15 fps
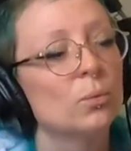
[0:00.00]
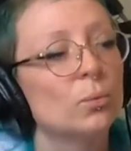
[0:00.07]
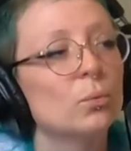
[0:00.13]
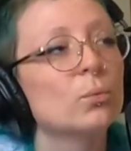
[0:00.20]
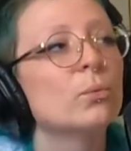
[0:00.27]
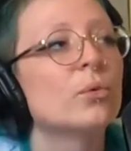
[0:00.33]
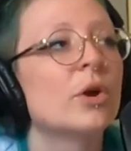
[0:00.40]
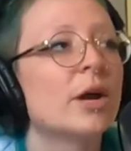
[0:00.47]

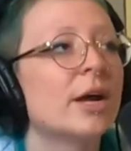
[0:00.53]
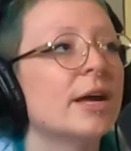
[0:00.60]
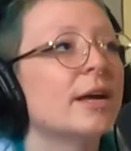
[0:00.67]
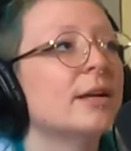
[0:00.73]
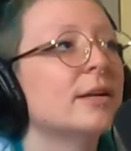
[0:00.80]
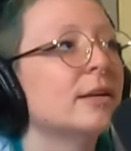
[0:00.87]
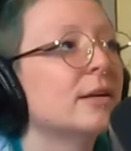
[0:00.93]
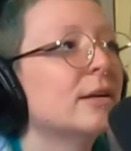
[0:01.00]
Right.
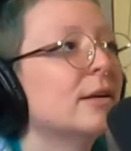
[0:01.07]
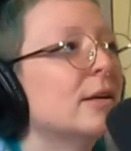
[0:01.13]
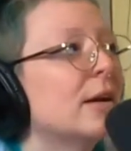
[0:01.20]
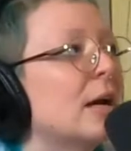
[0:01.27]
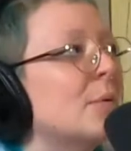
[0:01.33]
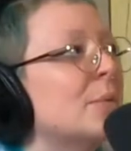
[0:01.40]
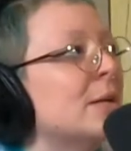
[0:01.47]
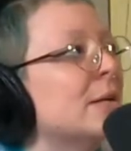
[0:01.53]

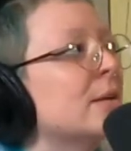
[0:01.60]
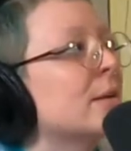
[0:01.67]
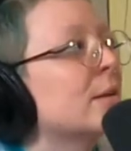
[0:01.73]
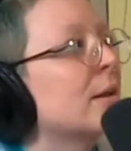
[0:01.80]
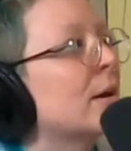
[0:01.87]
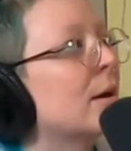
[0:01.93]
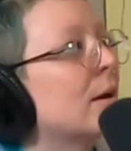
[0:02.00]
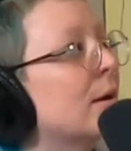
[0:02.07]
I mean,
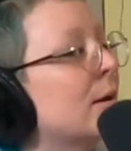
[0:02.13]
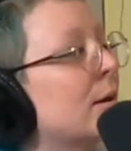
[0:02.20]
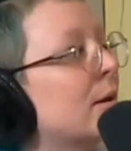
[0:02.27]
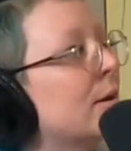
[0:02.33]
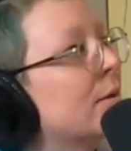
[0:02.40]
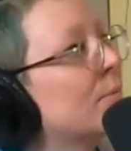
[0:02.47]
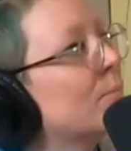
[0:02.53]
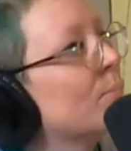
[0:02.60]

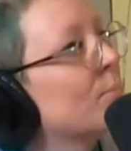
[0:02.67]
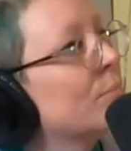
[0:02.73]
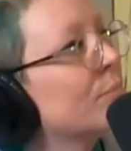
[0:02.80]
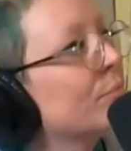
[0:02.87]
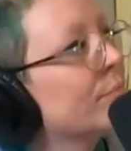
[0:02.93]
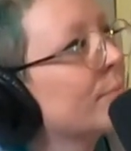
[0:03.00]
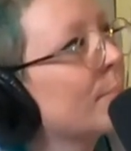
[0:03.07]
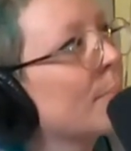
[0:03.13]
I
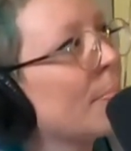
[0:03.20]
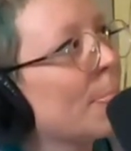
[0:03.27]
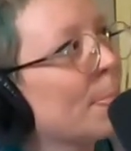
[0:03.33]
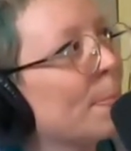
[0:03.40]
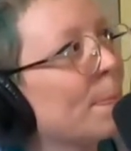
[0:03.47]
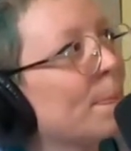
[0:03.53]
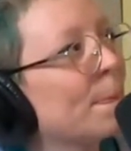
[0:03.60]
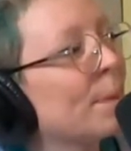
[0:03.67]

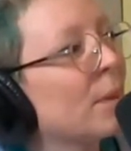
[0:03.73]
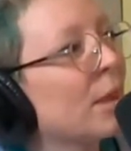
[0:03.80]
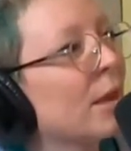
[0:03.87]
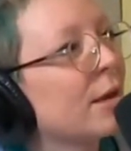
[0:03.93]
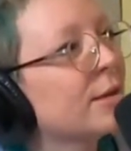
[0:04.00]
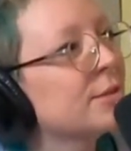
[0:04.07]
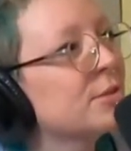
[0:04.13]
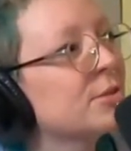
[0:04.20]

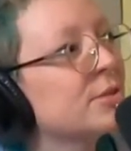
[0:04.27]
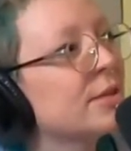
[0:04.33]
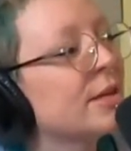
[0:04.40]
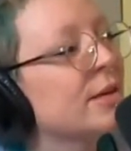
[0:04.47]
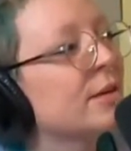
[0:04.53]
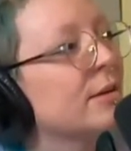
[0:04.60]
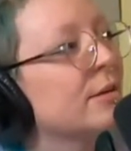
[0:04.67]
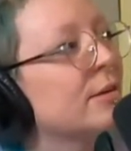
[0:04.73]
guess there's
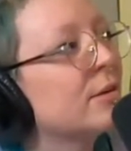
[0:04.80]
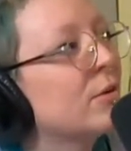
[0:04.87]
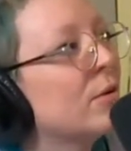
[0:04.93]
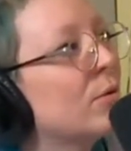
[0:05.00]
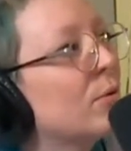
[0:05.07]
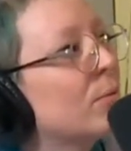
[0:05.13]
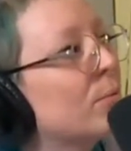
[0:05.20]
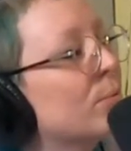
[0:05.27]
like
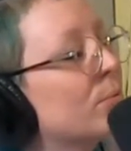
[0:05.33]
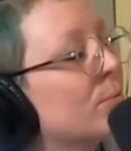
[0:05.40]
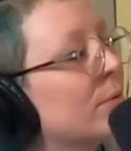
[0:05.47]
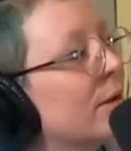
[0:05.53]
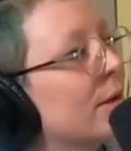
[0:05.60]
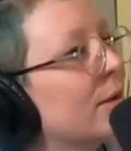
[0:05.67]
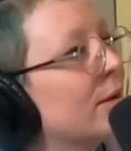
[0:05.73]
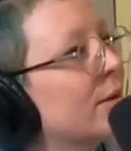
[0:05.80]
no
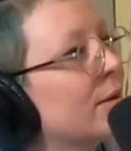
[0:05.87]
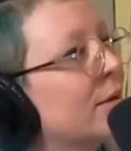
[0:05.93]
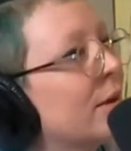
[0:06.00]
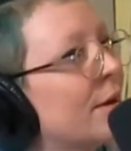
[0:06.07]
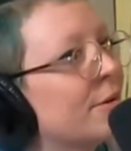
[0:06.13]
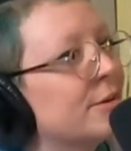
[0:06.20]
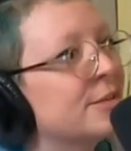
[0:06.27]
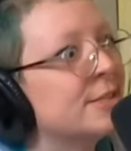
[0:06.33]
like
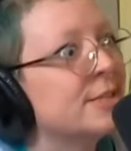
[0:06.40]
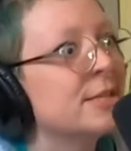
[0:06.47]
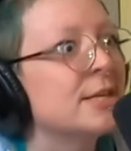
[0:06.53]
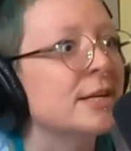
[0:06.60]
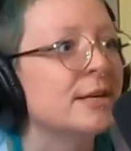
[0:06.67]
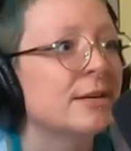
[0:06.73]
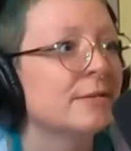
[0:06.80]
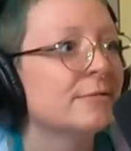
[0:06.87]

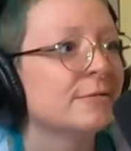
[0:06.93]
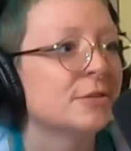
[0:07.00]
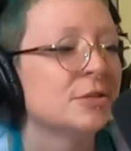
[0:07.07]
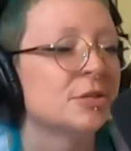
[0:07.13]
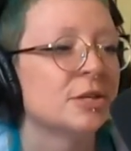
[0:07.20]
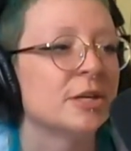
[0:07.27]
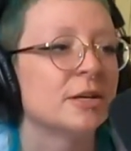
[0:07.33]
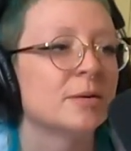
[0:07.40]
guarantee for
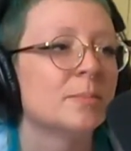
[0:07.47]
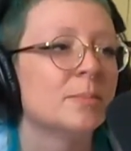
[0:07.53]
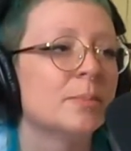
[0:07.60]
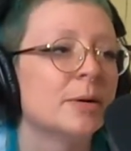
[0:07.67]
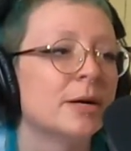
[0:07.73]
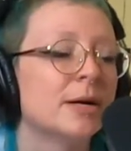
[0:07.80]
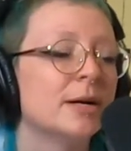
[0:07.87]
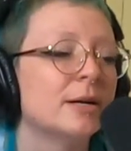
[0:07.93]
sure,
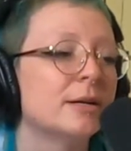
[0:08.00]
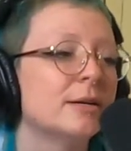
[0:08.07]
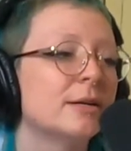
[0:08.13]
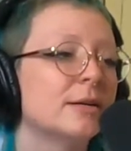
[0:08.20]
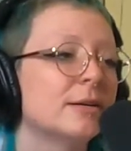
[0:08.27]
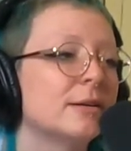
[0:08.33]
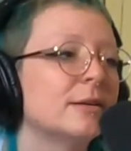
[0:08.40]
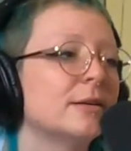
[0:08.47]
but
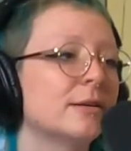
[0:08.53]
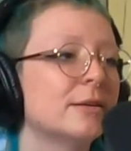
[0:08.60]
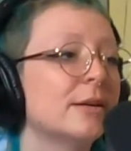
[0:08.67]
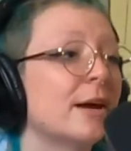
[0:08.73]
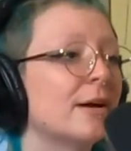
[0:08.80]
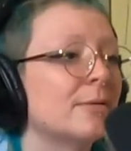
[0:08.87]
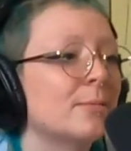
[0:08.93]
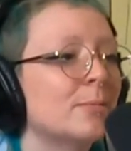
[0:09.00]

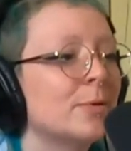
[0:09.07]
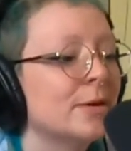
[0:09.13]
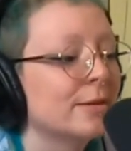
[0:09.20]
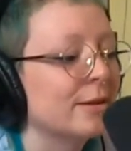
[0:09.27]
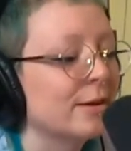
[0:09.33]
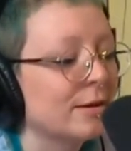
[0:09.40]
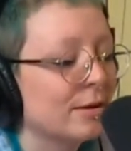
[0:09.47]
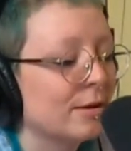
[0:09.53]
yeah, being like,